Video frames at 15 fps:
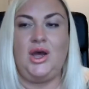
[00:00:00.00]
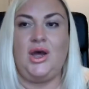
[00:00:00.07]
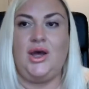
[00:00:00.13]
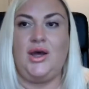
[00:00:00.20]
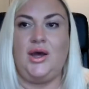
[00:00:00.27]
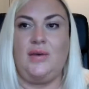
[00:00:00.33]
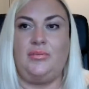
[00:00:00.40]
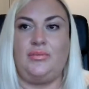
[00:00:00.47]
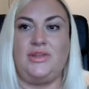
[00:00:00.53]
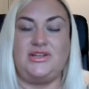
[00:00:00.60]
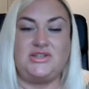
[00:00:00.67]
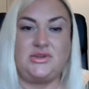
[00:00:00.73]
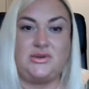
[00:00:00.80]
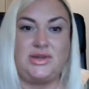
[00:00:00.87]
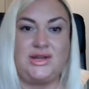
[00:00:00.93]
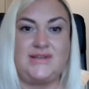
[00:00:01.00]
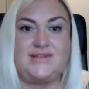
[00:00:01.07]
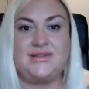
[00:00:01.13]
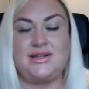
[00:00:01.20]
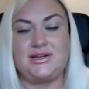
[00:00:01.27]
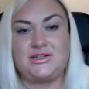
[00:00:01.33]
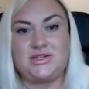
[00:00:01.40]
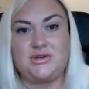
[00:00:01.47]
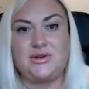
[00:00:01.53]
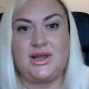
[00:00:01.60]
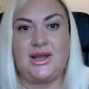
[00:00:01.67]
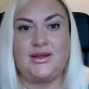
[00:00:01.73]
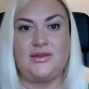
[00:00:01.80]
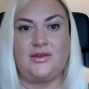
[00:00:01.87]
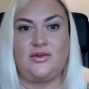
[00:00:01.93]
They do this and they do
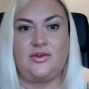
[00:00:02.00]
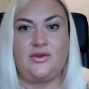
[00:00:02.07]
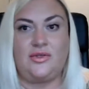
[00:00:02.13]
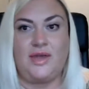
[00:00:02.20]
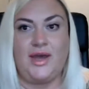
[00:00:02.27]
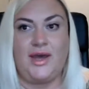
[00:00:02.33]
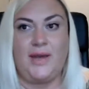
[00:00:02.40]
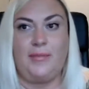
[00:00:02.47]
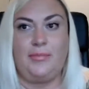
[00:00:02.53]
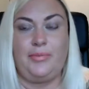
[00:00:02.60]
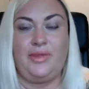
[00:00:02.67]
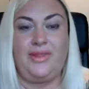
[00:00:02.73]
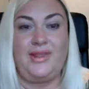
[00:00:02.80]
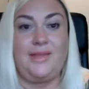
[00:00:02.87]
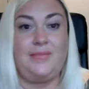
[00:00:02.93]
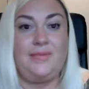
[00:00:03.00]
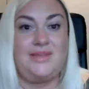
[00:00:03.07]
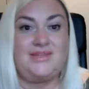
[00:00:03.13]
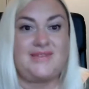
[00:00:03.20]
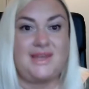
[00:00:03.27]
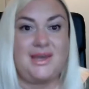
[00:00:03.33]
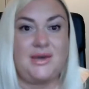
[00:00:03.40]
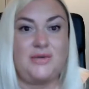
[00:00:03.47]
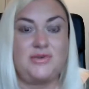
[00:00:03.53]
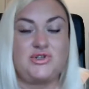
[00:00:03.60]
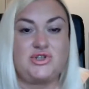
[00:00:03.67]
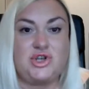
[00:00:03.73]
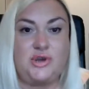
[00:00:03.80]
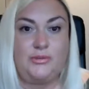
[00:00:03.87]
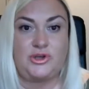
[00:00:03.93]
that and they do that, but they're missing out on
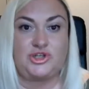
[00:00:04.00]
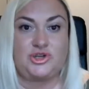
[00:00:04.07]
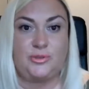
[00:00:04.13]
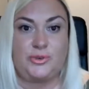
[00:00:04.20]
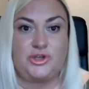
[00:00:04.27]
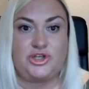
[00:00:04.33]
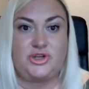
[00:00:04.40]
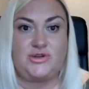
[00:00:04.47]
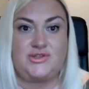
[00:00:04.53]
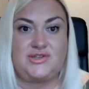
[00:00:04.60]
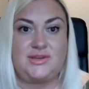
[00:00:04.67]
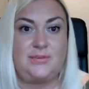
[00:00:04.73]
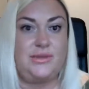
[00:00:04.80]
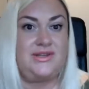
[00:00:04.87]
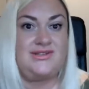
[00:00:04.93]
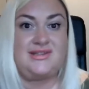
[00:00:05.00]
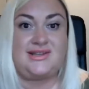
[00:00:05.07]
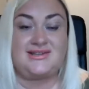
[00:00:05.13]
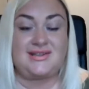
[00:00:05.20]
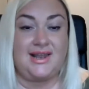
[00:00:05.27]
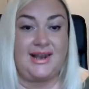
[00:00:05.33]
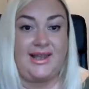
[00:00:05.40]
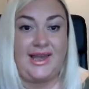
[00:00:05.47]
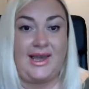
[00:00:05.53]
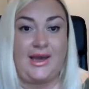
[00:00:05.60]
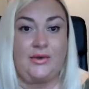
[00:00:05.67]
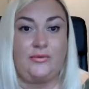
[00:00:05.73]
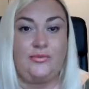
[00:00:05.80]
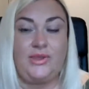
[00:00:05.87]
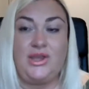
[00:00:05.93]
so much opportunity because they're selling
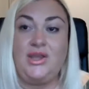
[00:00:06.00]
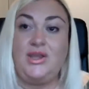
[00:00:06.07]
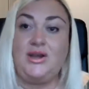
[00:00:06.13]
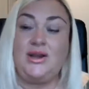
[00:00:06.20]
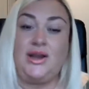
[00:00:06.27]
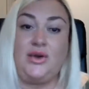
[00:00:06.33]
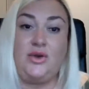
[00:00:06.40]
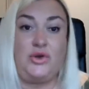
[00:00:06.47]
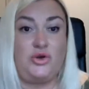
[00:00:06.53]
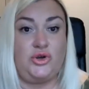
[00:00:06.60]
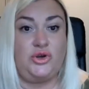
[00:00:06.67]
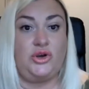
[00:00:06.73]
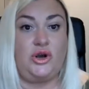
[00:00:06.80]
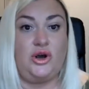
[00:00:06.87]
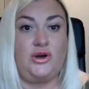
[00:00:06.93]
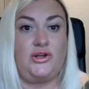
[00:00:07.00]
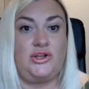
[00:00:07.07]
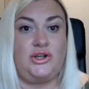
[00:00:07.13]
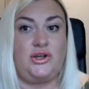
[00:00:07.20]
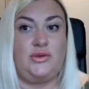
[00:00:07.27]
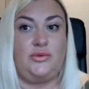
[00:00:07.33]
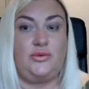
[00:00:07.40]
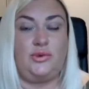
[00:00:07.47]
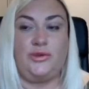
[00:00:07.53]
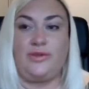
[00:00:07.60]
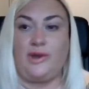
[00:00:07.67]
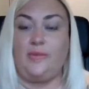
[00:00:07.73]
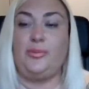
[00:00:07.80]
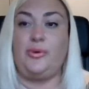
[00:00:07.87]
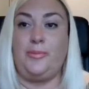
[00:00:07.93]
out. Now, you could argue, well,
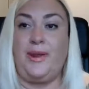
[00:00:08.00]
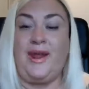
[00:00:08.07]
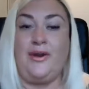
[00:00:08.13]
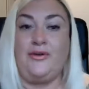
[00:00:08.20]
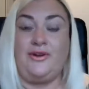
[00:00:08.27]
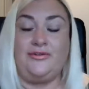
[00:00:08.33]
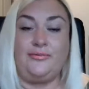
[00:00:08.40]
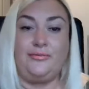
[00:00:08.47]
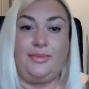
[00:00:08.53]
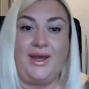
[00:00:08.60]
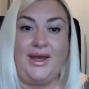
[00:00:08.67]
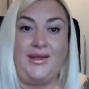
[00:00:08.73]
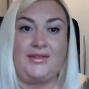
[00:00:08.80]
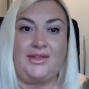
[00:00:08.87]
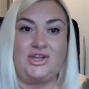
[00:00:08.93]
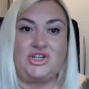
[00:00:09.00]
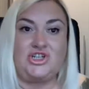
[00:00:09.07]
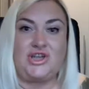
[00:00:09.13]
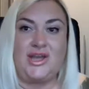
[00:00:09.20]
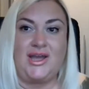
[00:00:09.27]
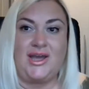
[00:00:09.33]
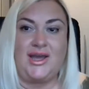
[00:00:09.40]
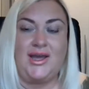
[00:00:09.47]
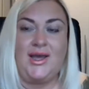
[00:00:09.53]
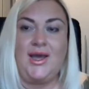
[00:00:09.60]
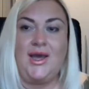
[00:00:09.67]
they'll prepare even better this year.